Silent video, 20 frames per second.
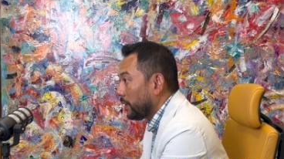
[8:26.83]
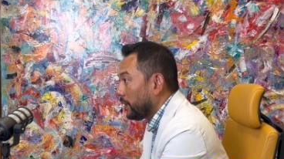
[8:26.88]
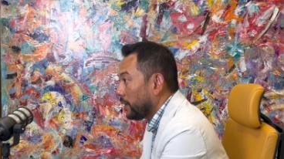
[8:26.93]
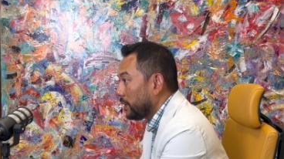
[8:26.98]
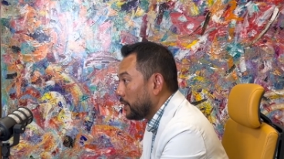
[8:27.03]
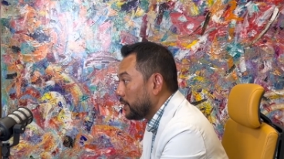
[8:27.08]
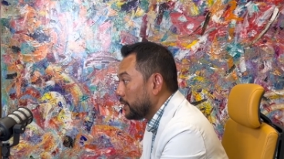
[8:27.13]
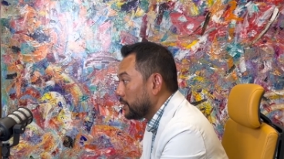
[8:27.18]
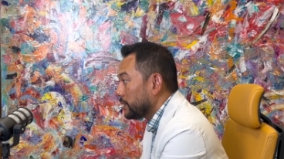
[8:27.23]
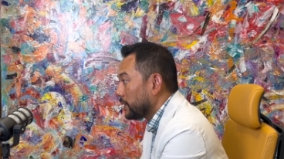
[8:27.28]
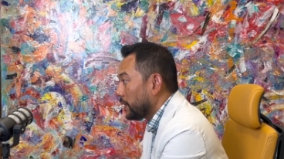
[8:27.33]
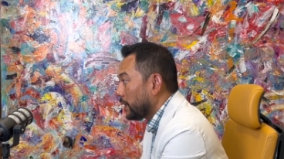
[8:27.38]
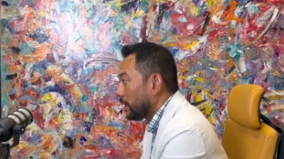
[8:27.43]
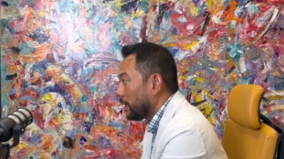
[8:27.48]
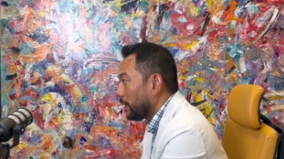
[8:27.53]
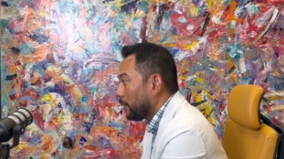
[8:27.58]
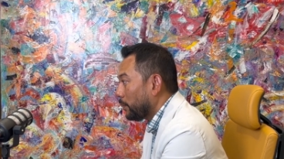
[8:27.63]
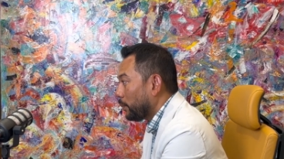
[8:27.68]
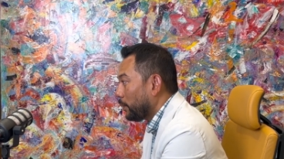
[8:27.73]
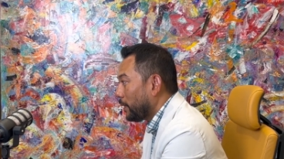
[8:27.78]
is that
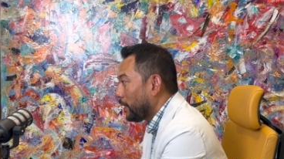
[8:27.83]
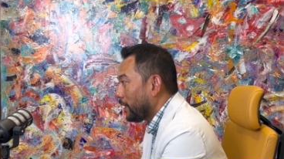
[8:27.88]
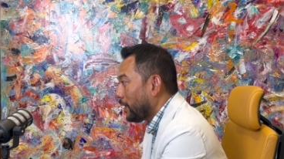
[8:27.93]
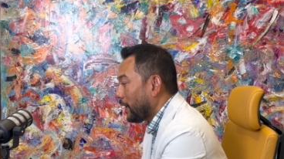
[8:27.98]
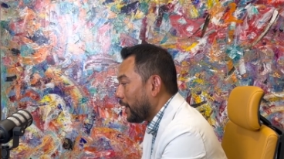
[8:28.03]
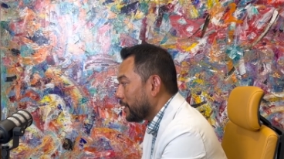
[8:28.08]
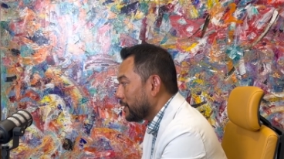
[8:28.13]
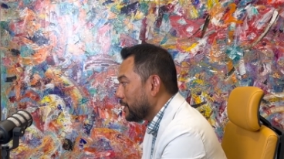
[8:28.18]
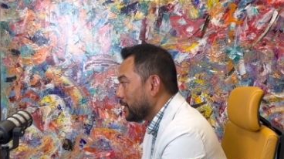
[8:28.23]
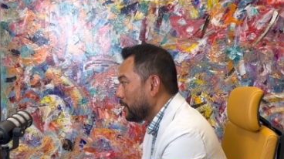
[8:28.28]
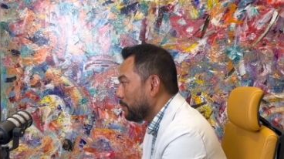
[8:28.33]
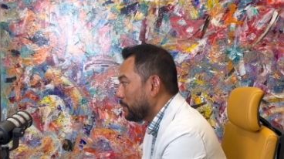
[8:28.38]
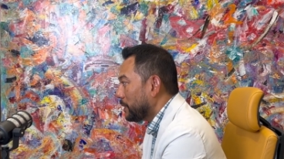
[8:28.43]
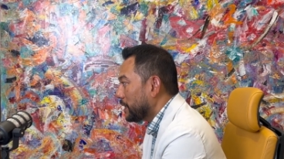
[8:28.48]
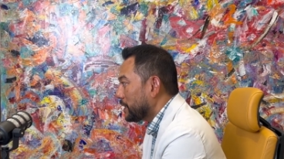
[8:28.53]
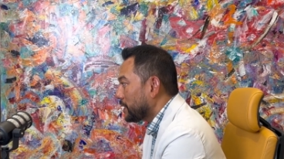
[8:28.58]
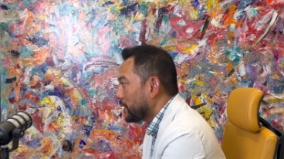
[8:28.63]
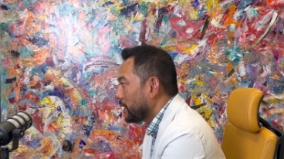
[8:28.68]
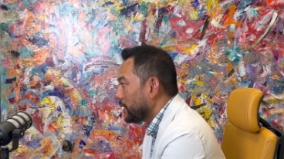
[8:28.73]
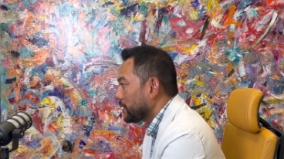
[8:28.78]
we actually
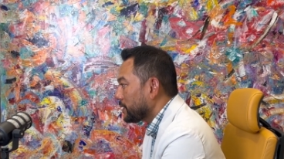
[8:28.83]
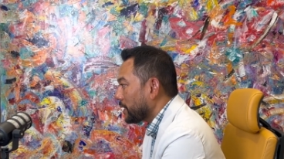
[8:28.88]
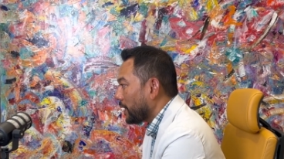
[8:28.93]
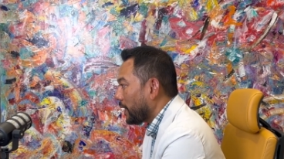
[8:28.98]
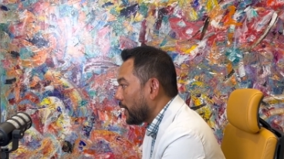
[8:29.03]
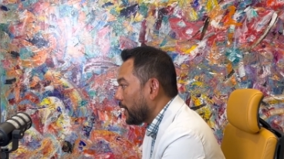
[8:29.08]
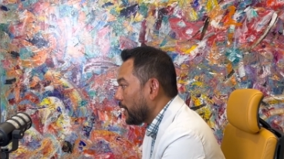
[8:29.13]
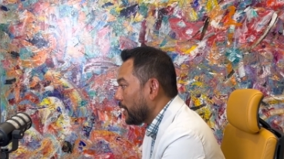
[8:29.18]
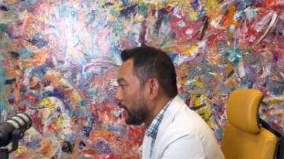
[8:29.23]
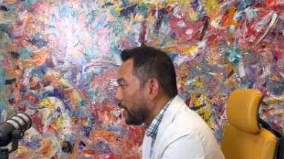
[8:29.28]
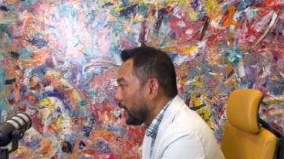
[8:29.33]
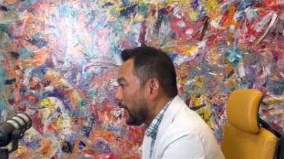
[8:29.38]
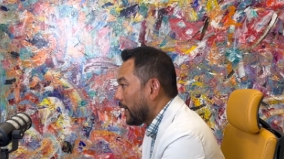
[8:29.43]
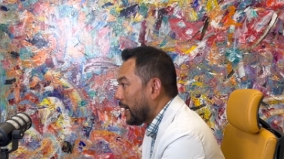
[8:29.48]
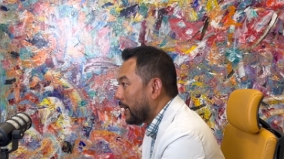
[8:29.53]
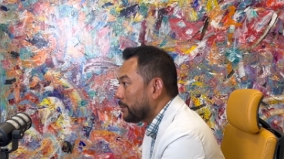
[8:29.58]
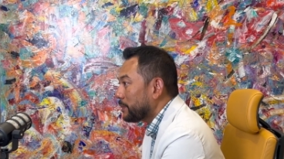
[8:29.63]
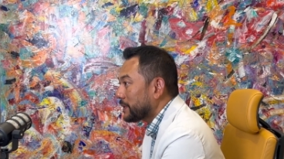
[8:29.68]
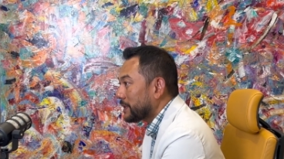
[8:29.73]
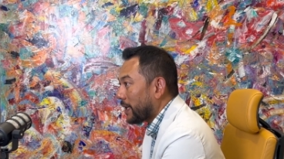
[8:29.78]
purchased a
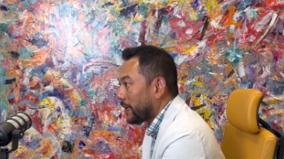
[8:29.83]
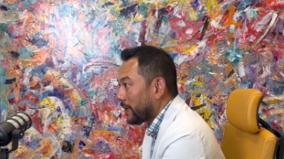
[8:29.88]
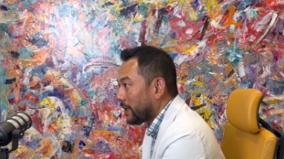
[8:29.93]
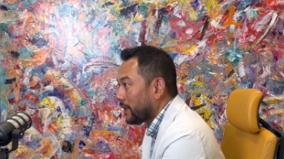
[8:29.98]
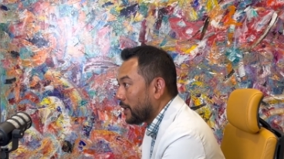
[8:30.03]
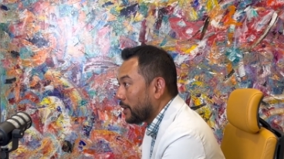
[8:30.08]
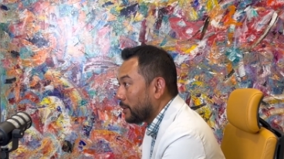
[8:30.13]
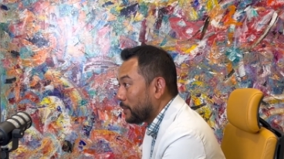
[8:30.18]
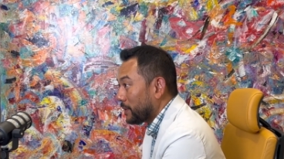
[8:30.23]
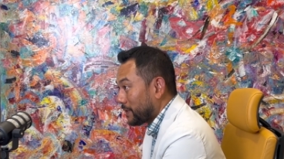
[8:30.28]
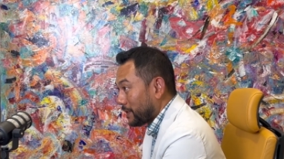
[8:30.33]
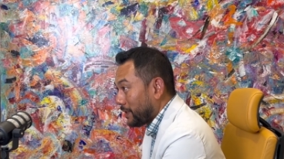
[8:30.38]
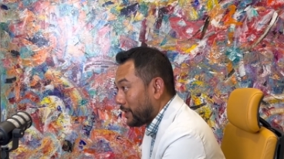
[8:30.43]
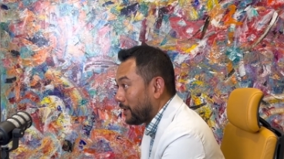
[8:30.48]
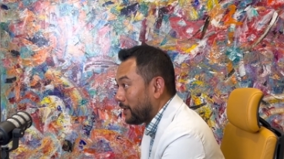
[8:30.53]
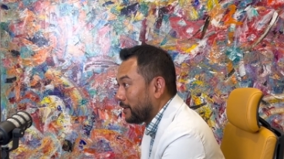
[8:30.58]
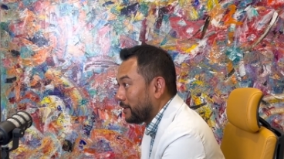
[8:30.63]
upcycling machine.